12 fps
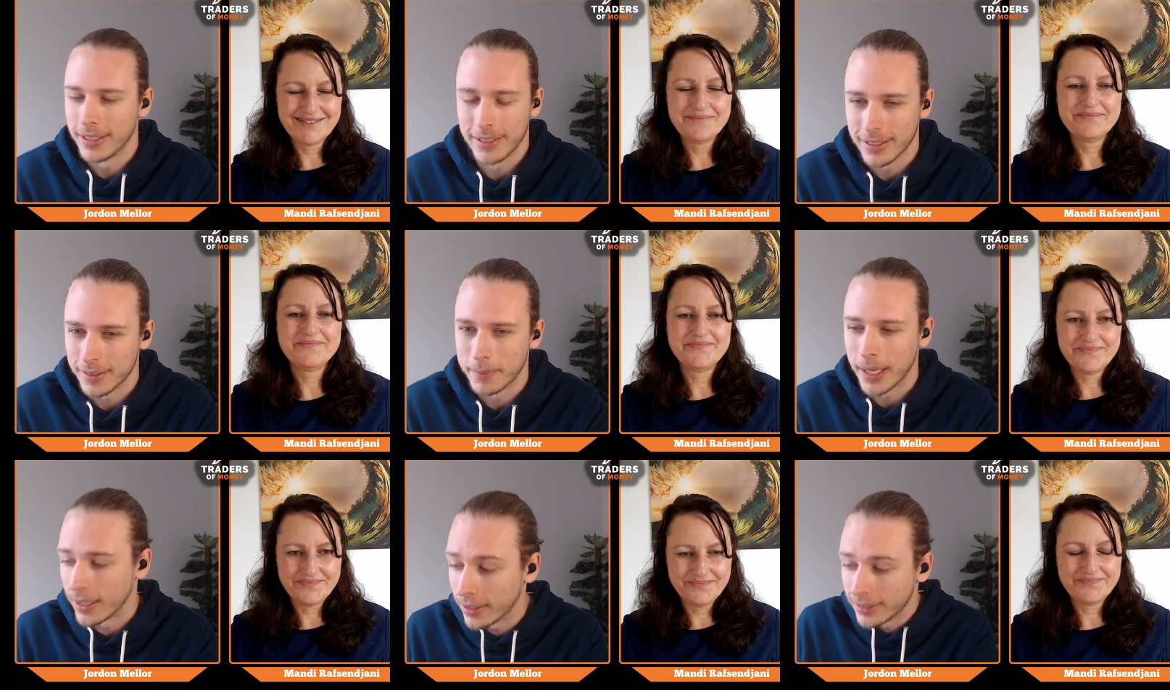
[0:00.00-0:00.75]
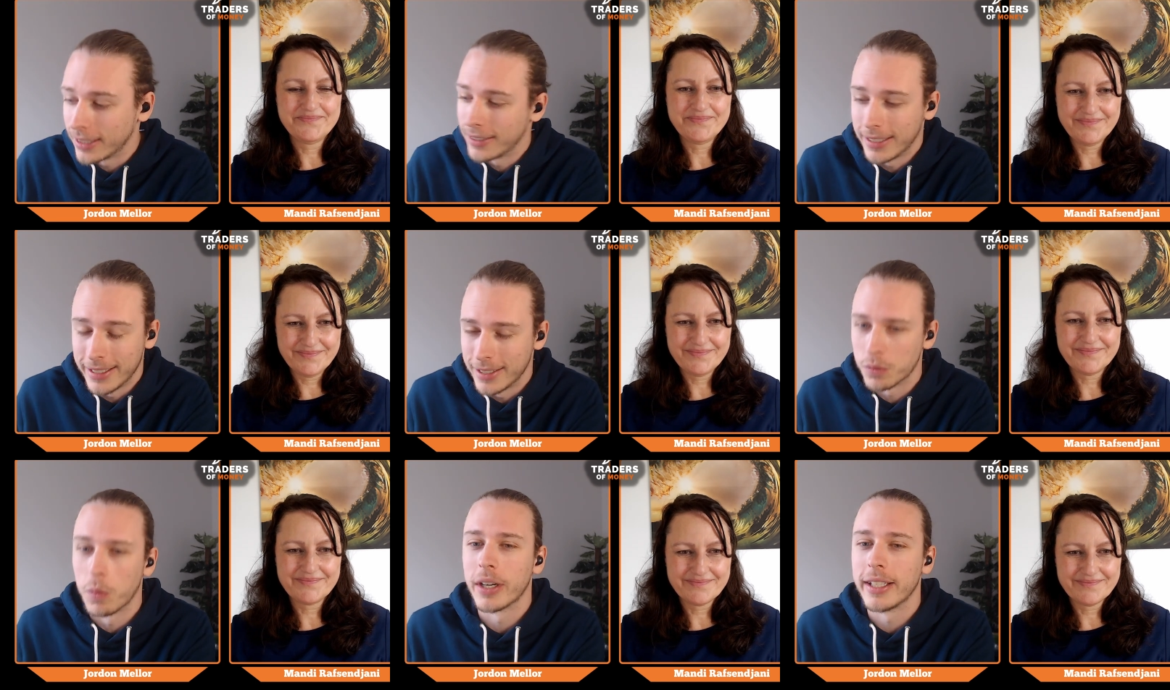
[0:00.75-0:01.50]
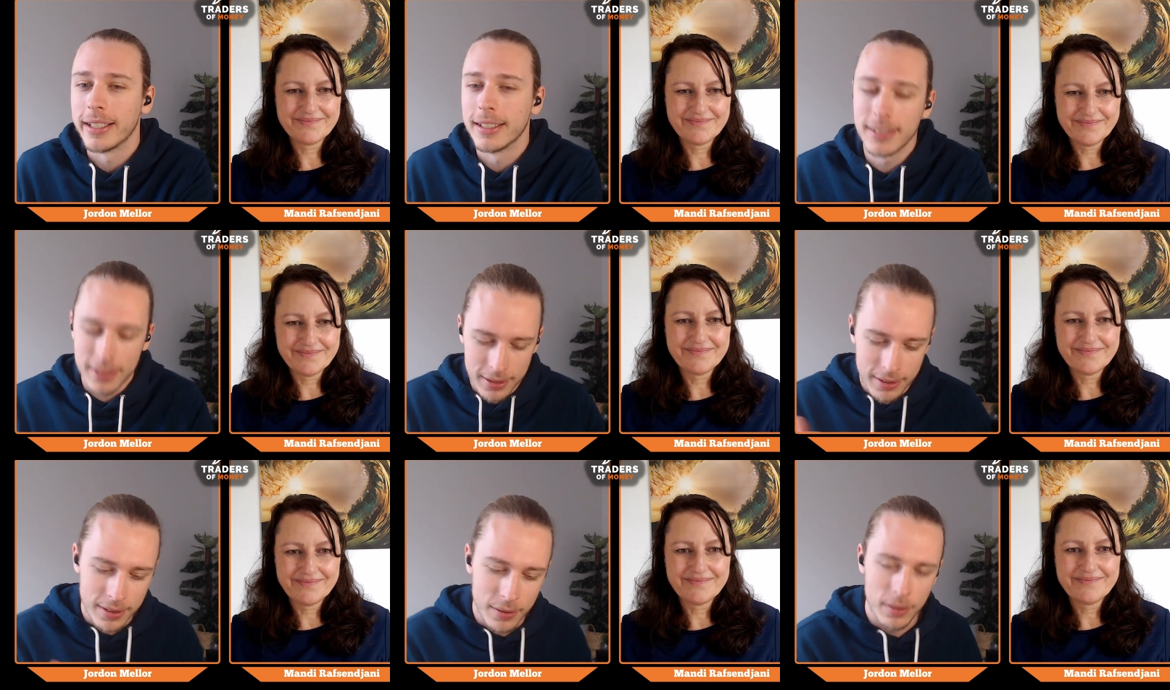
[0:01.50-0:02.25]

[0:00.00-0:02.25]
Speaker 1: It doesn't matter. It is what it is.